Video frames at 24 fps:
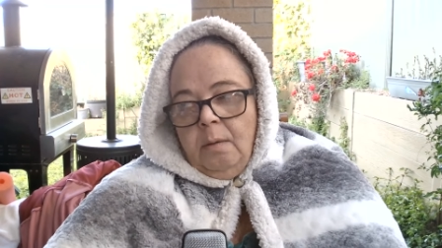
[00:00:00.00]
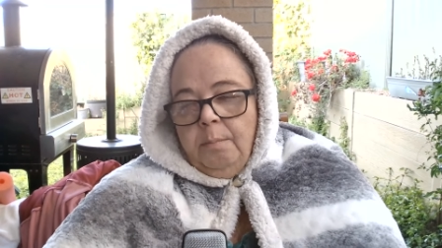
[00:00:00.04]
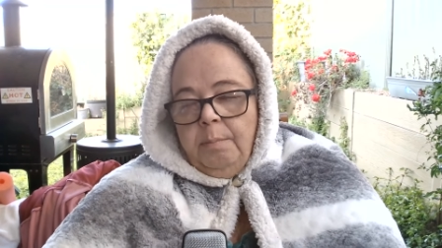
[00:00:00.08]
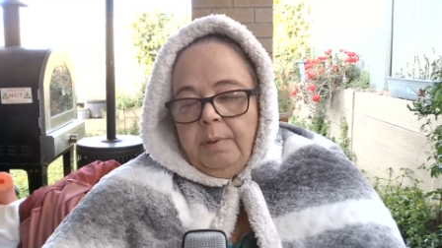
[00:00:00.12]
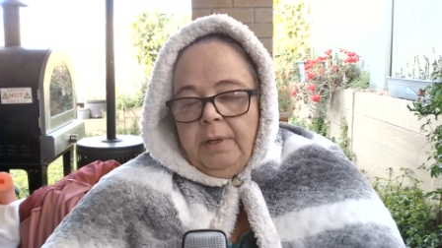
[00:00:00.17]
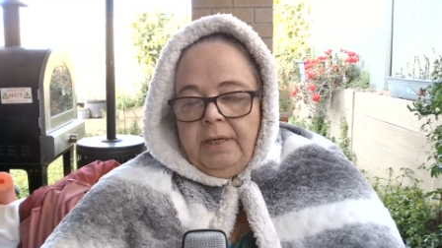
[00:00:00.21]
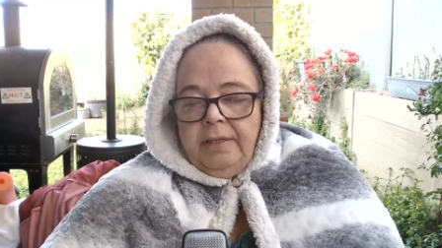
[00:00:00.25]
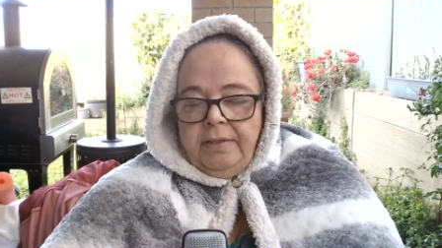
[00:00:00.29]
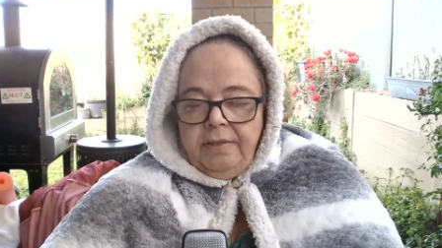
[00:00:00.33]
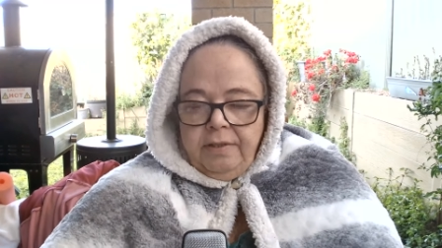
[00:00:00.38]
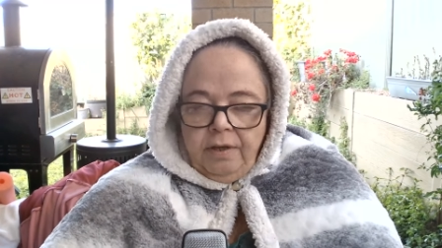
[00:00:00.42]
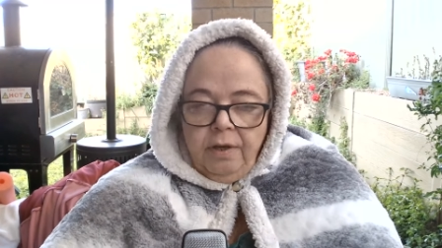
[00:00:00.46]

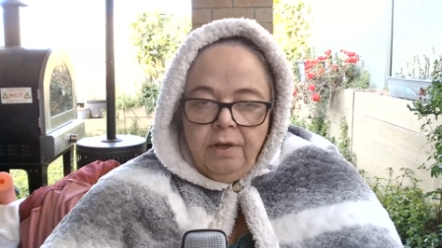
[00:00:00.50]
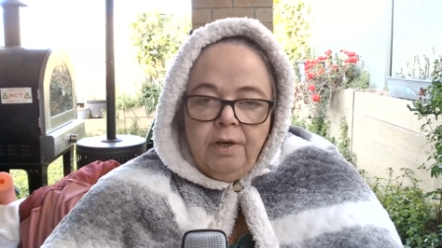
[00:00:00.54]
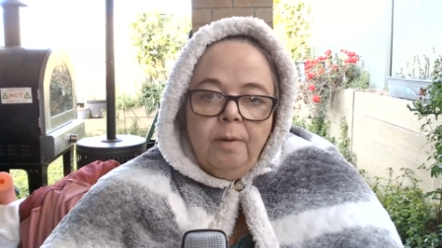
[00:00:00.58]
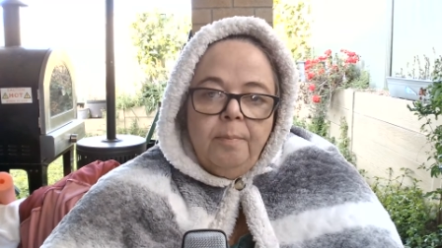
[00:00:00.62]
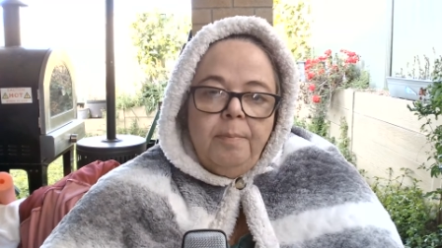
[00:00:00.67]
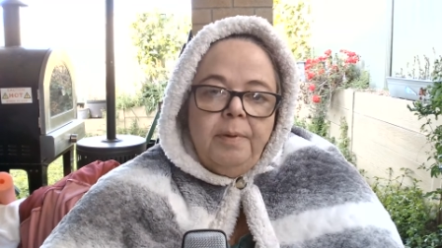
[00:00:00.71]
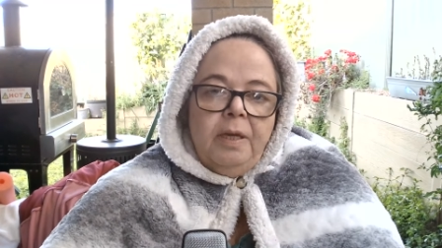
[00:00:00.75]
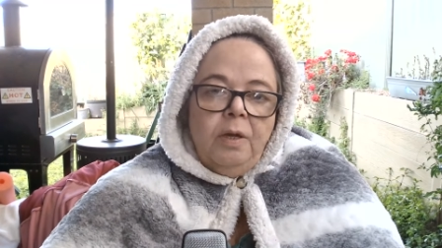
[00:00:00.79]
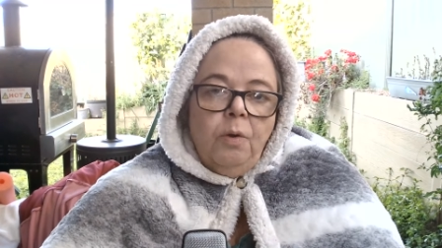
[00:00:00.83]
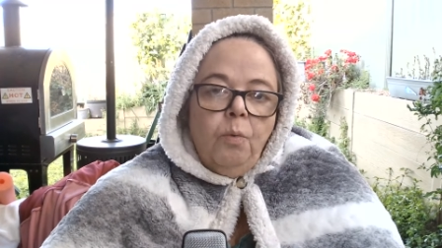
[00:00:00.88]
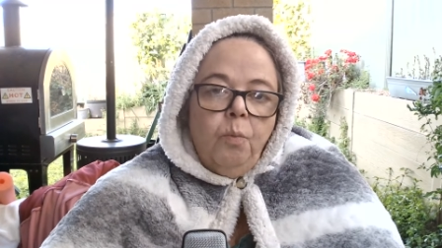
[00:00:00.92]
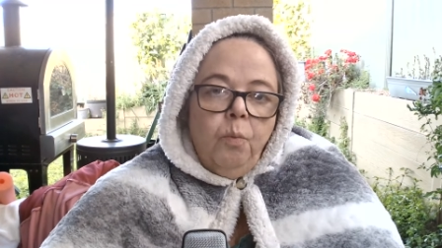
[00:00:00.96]
but it's going to
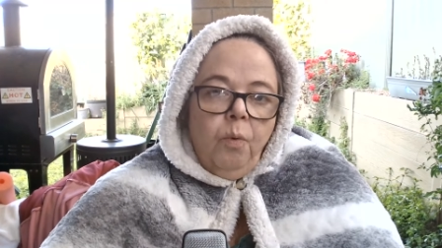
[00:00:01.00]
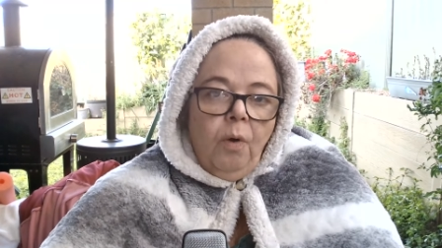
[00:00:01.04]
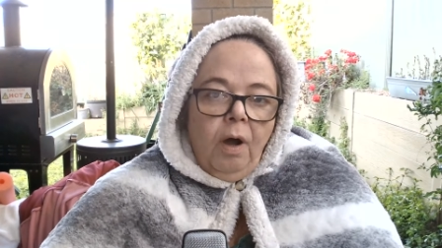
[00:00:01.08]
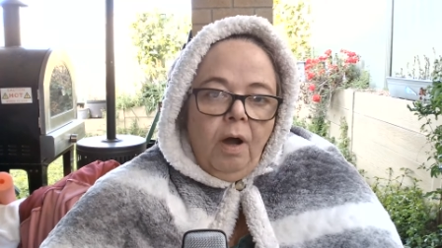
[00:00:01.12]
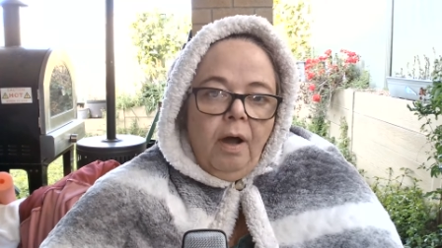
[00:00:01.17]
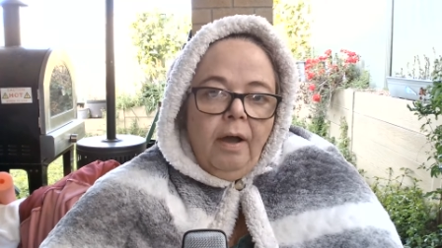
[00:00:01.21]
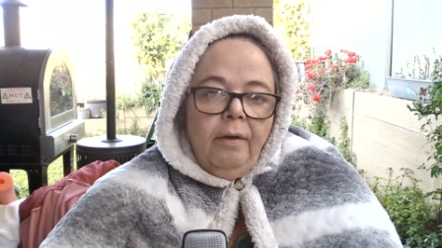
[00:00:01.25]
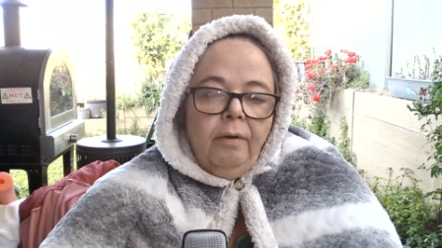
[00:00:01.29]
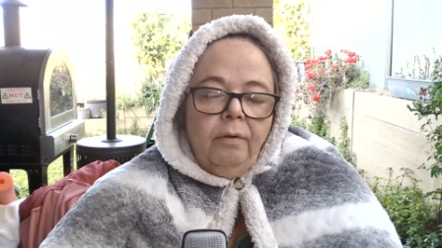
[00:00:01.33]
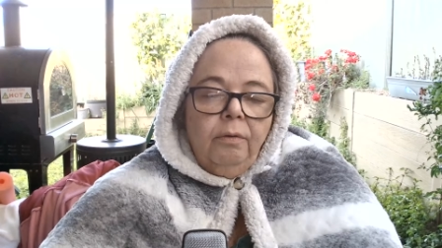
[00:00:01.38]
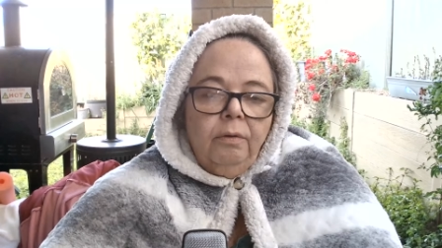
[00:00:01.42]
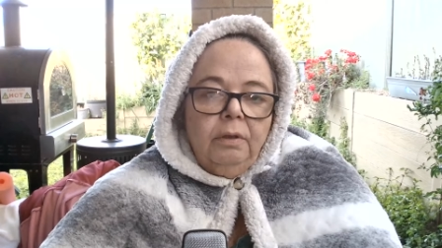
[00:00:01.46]
be a
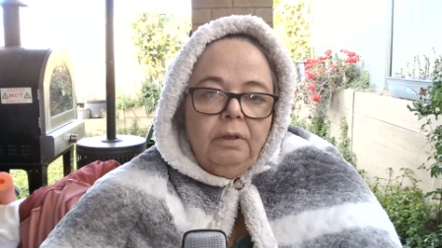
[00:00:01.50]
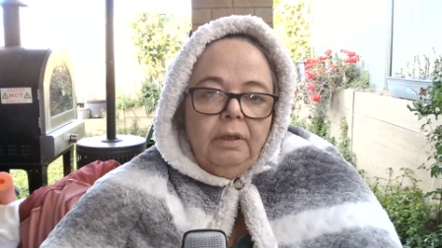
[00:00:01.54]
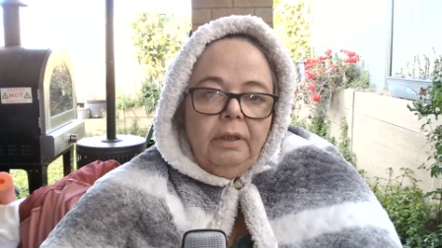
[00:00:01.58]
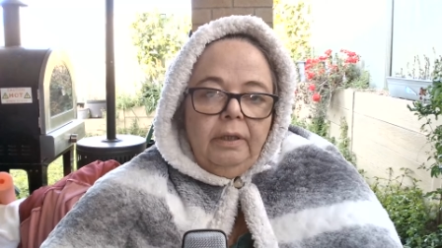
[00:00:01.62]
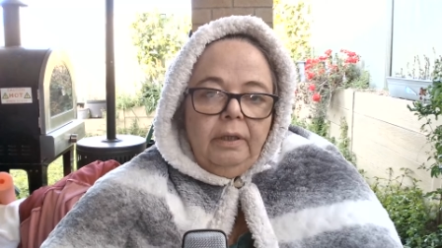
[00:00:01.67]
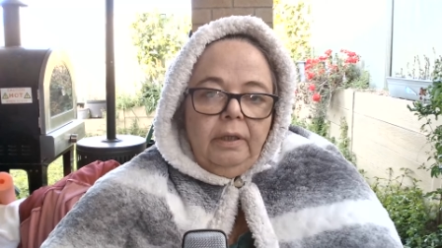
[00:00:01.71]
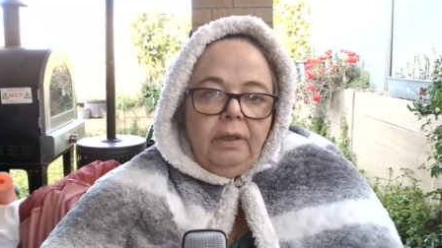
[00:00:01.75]
while